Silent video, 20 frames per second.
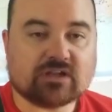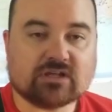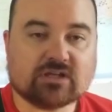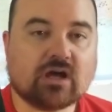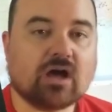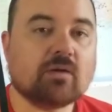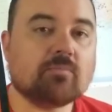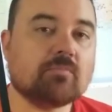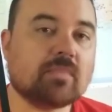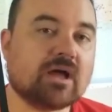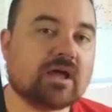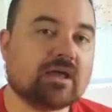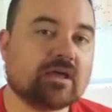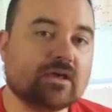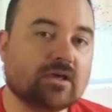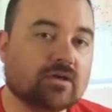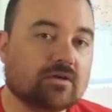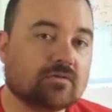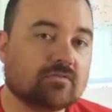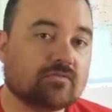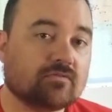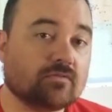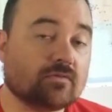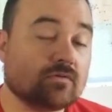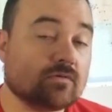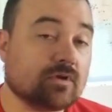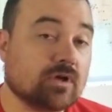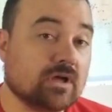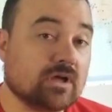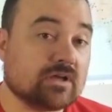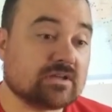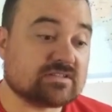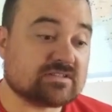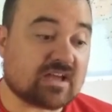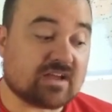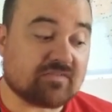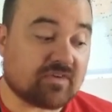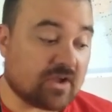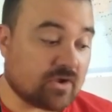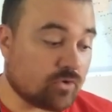to up my
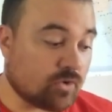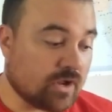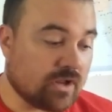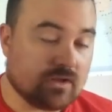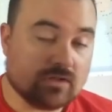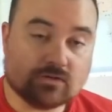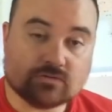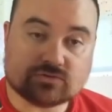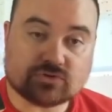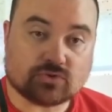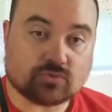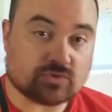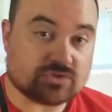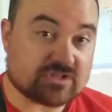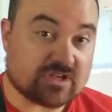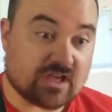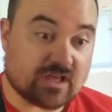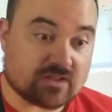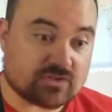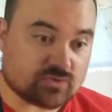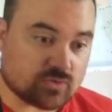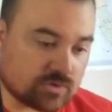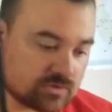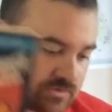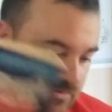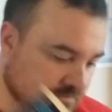sci-fi cred. So we'll see how this works.